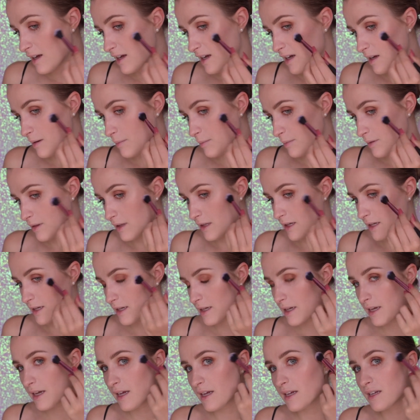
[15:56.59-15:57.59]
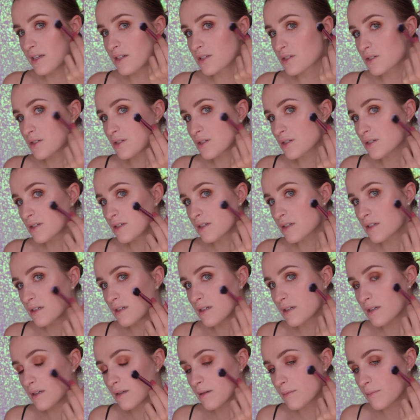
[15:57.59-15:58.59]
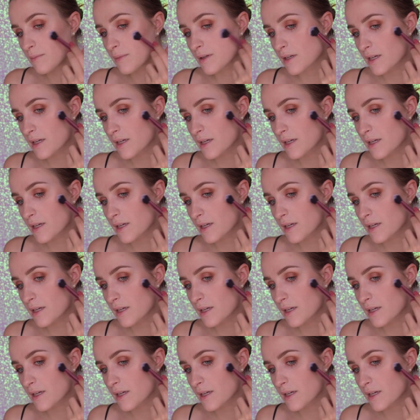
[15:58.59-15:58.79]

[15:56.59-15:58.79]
application,